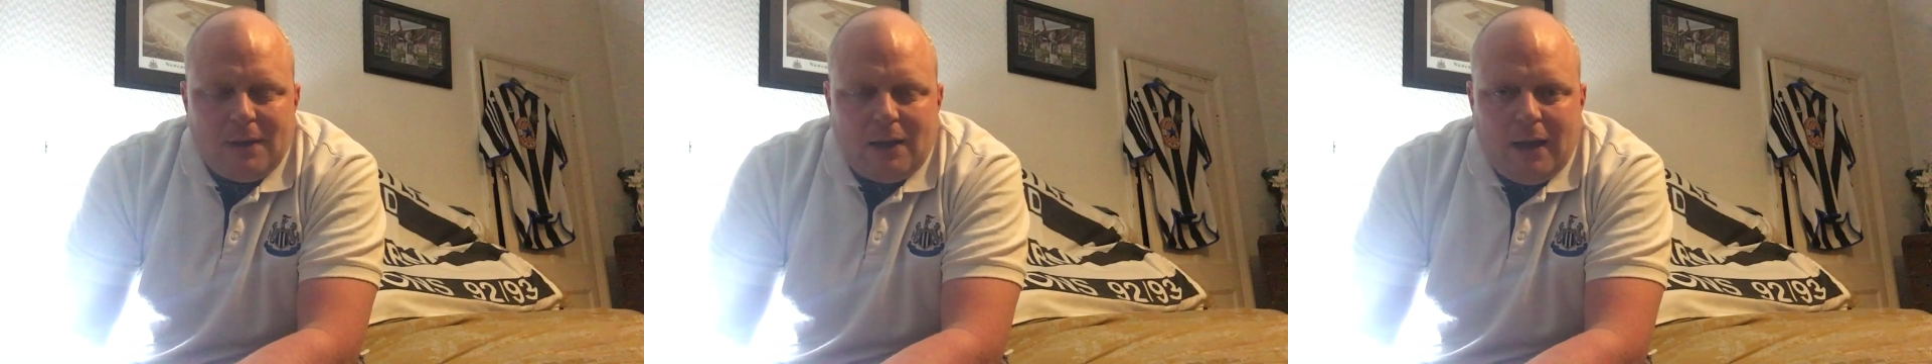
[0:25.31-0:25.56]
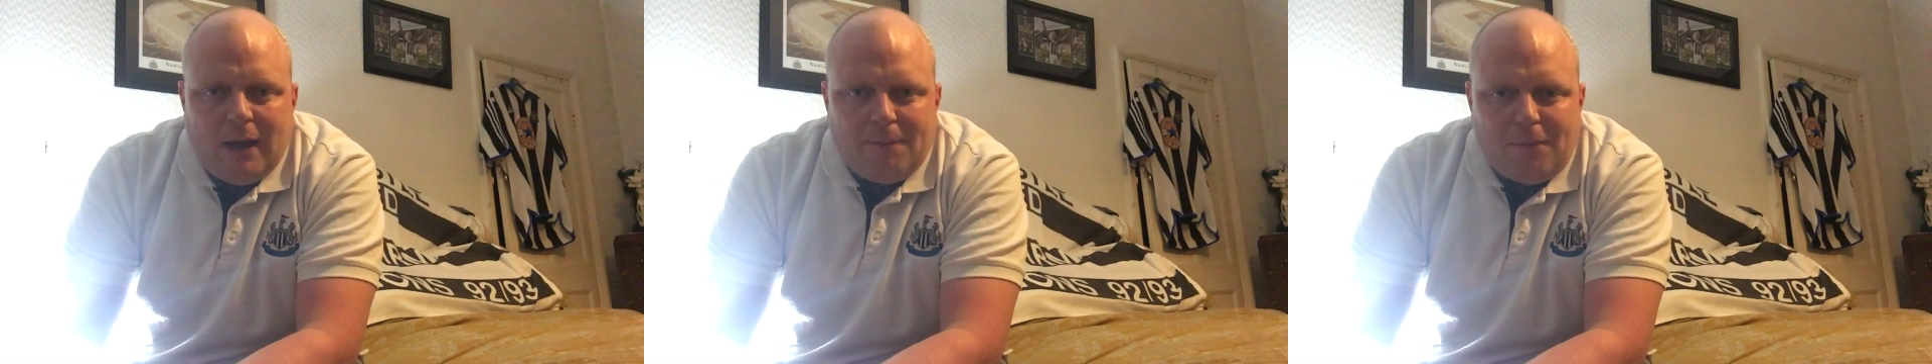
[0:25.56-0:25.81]

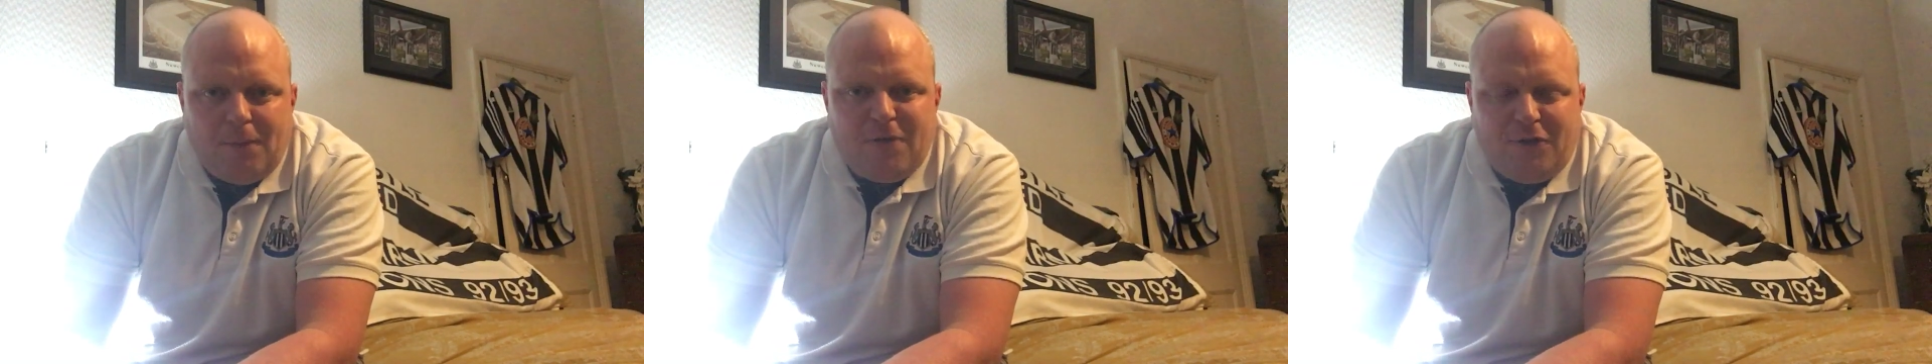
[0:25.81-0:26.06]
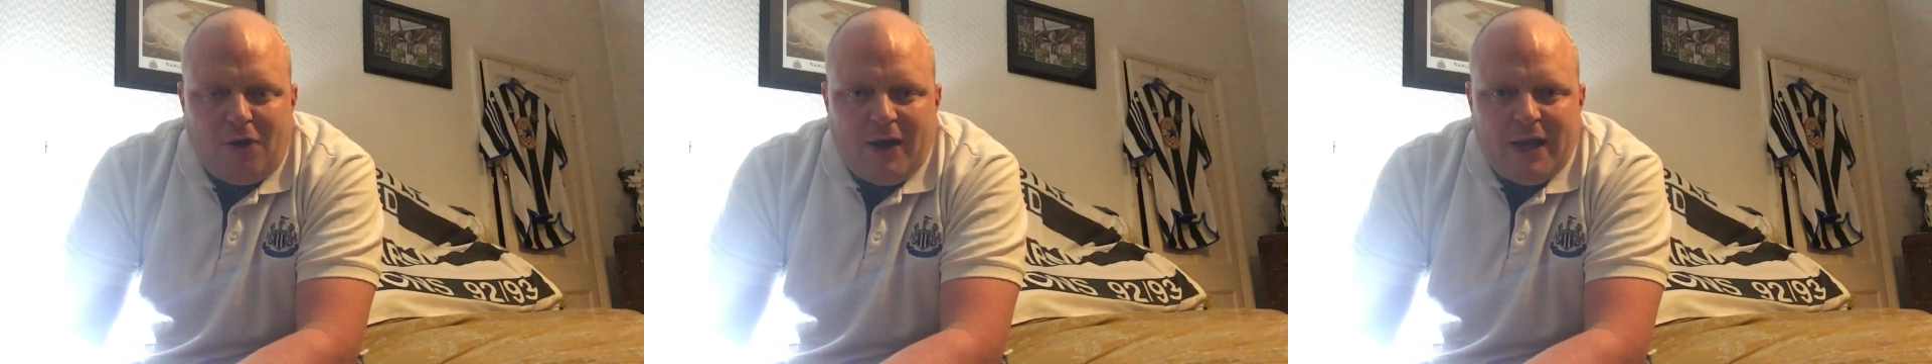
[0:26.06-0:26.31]
But
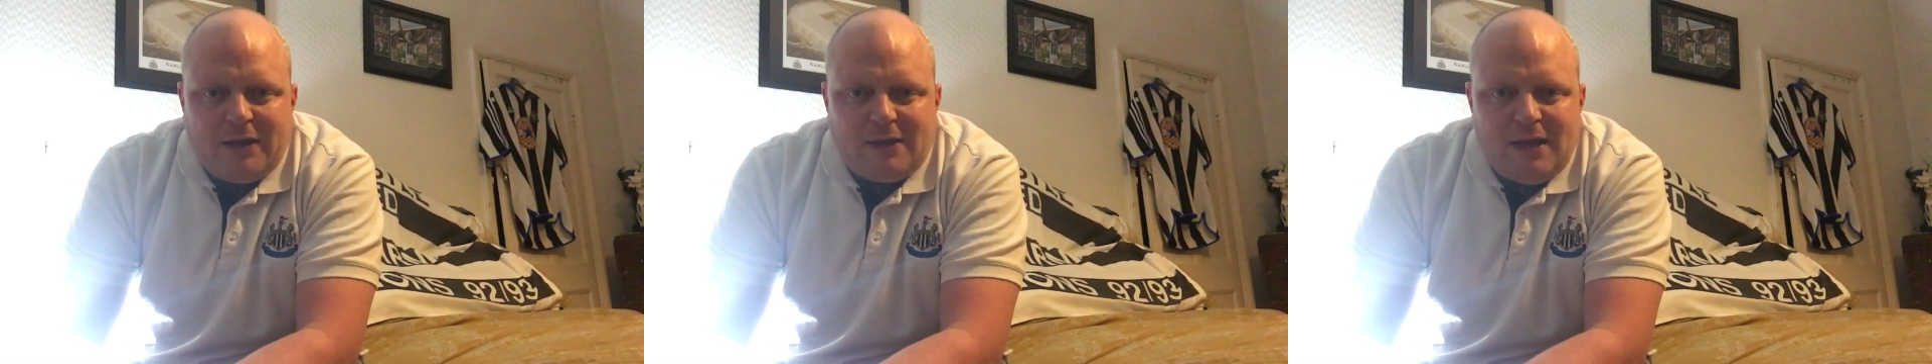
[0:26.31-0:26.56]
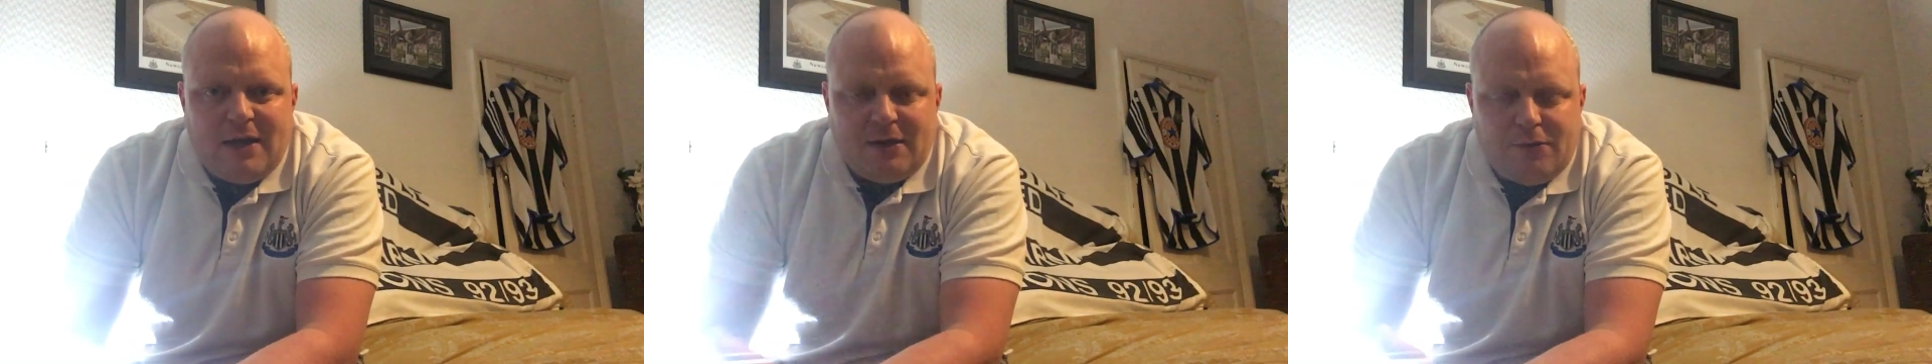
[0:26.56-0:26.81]
before I
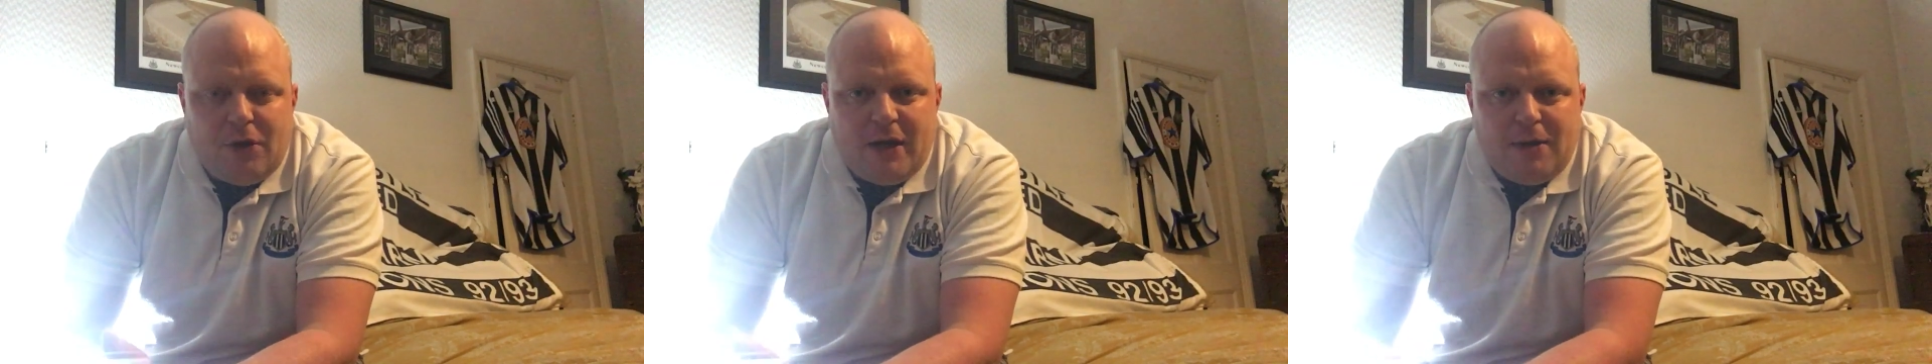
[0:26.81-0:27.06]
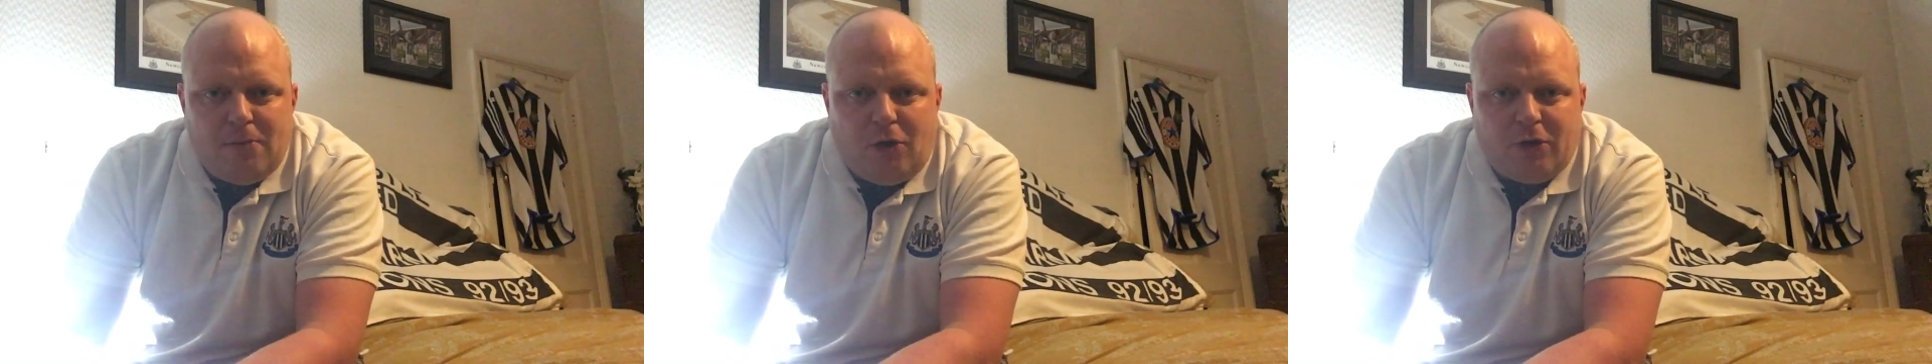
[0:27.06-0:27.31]
get into
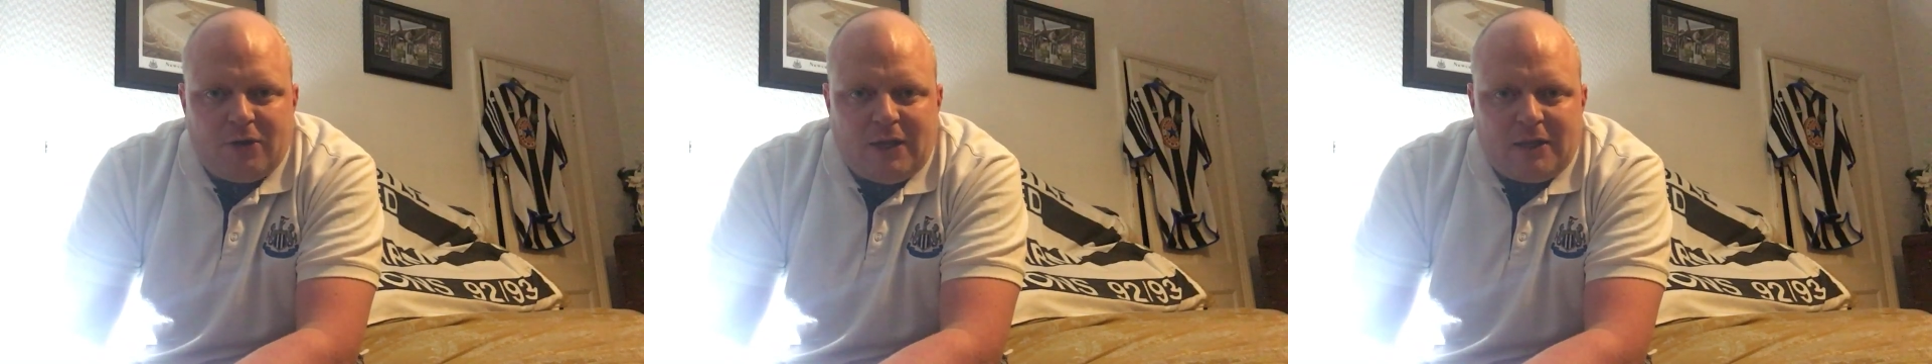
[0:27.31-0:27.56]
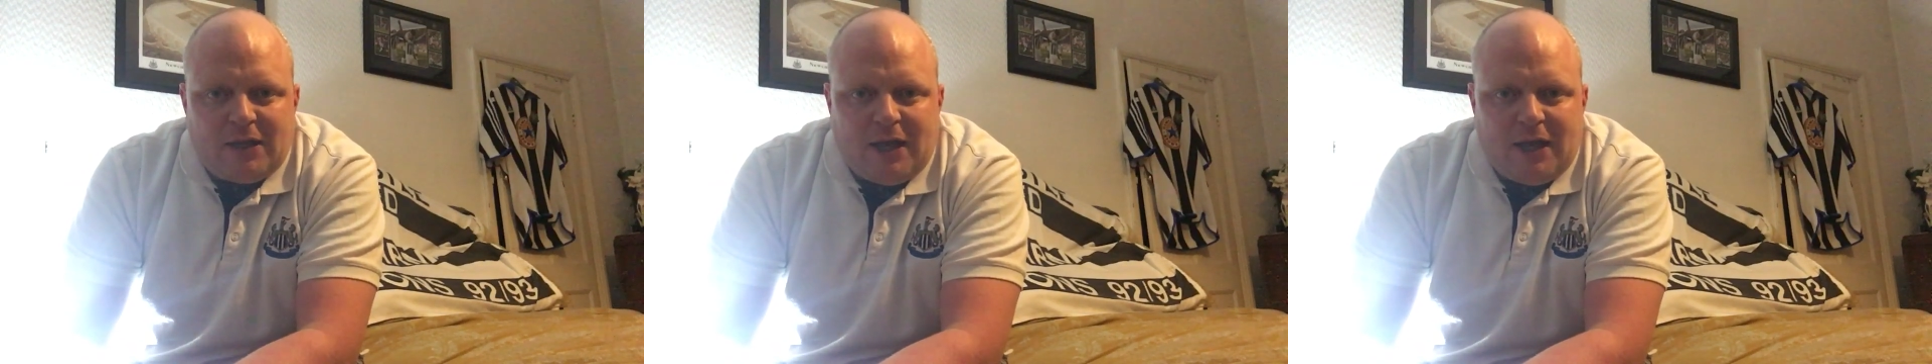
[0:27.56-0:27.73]
any more of that,